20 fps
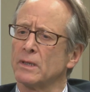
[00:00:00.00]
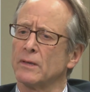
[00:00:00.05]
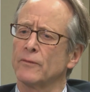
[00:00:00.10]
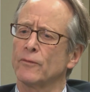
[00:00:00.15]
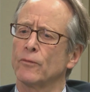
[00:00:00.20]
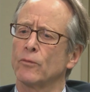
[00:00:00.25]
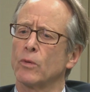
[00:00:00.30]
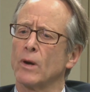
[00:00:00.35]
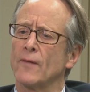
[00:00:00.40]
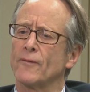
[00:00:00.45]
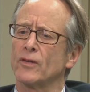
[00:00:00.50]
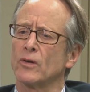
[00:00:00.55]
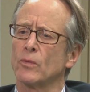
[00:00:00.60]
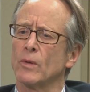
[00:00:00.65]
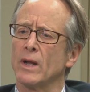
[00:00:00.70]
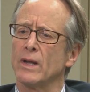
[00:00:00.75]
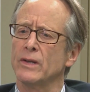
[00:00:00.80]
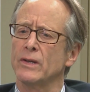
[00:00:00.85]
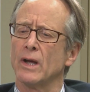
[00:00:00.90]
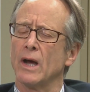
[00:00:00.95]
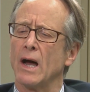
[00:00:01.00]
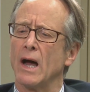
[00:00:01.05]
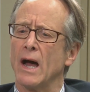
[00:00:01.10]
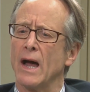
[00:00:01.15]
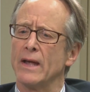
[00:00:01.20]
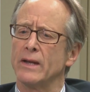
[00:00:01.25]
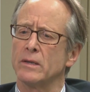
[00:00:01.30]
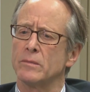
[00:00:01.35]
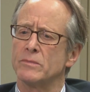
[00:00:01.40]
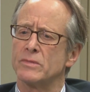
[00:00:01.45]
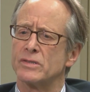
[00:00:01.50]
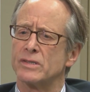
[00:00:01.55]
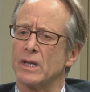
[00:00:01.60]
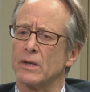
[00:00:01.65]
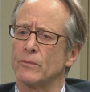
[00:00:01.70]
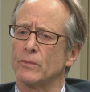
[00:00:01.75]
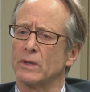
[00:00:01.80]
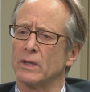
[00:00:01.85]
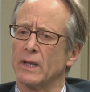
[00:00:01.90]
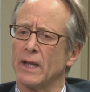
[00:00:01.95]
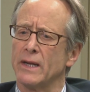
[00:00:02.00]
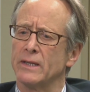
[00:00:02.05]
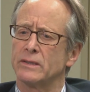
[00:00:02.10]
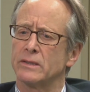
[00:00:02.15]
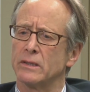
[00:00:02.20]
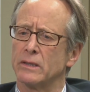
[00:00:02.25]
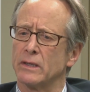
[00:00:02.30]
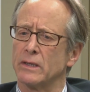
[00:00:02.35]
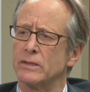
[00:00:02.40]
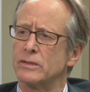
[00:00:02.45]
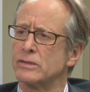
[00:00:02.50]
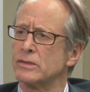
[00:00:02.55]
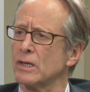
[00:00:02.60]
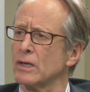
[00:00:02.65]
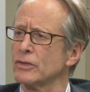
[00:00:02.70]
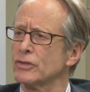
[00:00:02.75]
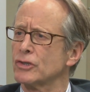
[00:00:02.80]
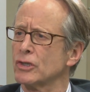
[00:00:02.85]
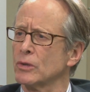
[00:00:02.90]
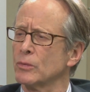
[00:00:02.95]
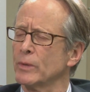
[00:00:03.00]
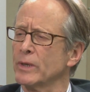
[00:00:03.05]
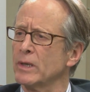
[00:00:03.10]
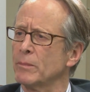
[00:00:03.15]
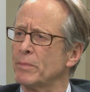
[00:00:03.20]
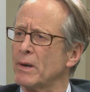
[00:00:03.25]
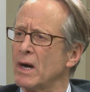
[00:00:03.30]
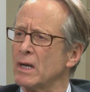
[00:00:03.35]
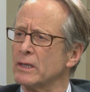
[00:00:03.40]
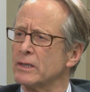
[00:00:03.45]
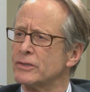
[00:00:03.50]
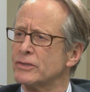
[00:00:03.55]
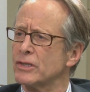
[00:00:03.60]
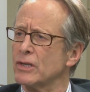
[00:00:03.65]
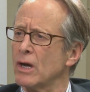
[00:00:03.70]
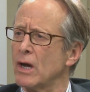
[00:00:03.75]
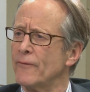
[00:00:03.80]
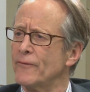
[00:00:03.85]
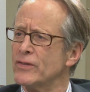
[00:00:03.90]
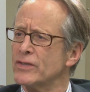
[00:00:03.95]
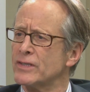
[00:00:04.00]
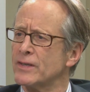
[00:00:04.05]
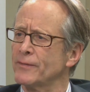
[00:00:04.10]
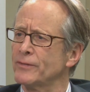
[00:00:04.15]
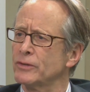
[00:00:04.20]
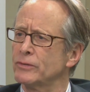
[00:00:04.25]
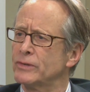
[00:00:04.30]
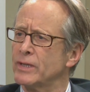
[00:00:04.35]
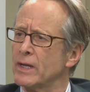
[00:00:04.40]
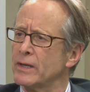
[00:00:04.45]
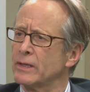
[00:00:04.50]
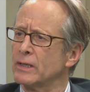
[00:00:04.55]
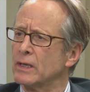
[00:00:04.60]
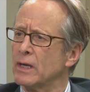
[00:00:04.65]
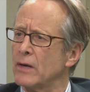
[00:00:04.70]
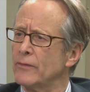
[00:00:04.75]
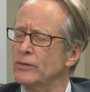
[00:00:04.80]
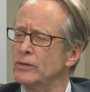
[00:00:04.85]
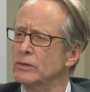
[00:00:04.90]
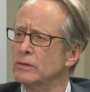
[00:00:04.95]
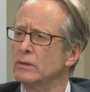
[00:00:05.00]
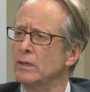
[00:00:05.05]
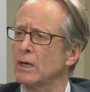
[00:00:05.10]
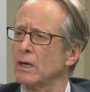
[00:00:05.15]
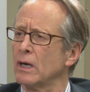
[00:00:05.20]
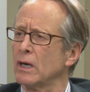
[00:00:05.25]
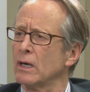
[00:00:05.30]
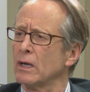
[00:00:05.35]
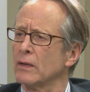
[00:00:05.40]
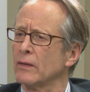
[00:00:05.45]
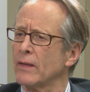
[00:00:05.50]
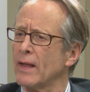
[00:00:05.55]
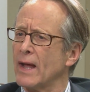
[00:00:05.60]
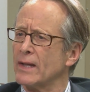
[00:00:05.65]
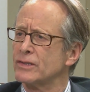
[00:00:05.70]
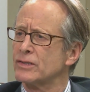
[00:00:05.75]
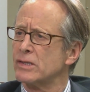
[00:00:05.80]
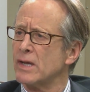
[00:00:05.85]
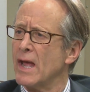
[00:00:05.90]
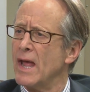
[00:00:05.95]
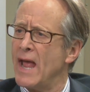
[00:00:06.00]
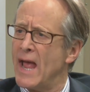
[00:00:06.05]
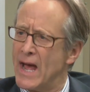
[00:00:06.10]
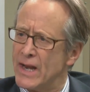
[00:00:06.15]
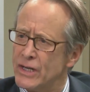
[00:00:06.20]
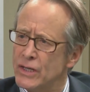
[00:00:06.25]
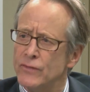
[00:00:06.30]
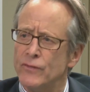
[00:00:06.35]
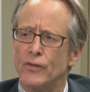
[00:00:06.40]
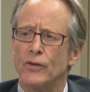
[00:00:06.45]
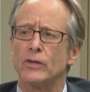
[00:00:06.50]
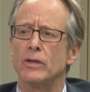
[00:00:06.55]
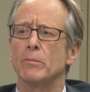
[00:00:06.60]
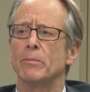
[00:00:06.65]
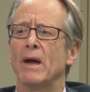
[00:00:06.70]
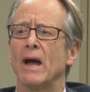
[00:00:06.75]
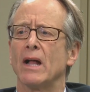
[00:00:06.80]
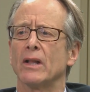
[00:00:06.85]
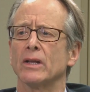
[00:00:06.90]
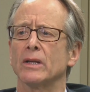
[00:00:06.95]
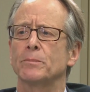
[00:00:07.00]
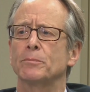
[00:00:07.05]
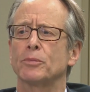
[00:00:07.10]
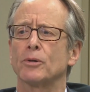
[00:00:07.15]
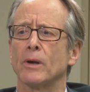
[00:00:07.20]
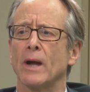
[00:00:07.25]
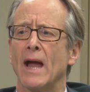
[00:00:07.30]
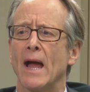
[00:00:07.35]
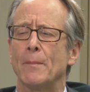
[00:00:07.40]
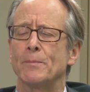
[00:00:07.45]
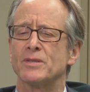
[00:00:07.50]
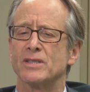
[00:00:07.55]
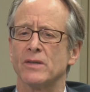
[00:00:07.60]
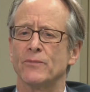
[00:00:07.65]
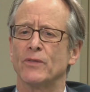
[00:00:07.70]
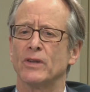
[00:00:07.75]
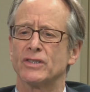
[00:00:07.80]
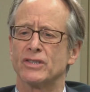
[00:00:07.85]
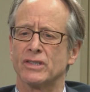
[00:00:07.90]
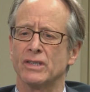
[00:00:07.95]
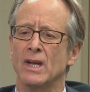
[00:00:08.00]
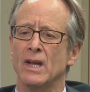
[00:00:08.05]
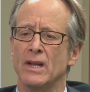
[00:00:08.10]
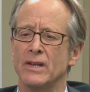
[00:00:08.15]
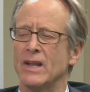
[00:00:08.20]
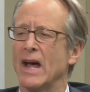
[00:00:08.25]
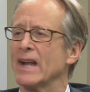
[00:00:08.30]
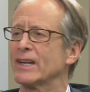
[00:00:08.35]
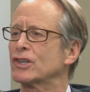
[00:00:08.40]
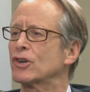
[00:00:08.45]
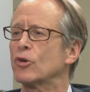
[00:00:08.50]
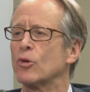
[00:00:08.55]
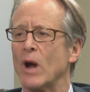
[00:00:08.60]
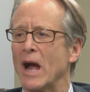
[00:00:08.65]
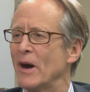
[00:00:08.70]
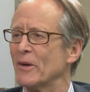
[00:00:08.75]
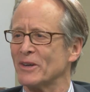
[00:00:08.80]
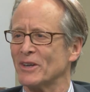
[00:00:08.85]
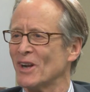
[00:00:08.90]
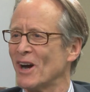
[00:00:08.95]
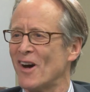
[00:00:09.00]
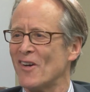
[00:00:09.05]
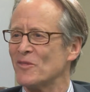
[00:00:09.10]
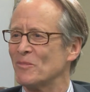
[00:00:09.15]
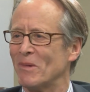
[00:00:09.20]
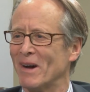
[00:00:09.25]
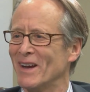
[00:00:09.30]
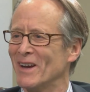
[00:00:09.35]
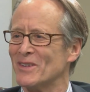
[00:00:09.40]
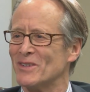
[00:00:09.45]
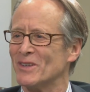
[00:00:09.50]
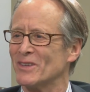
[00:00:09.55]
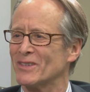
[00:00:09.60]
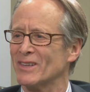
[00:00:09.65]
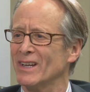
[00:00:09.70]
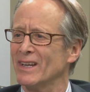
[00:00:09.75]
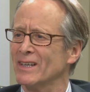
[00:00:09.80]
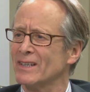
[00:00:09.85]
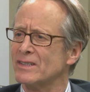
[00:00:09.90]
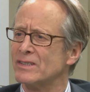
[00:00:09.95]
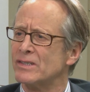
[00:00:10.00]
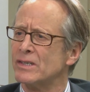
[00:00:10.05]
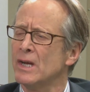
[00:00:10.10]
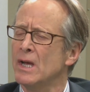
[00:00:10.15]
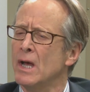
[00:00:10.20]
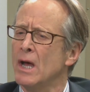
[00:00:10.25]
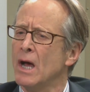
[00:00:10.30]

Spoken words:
of referenda items that relate to this. Should we abolish the office of Lieutenant Governor? That's headed for the ballot, perhaps, if it's not crowded off by other things.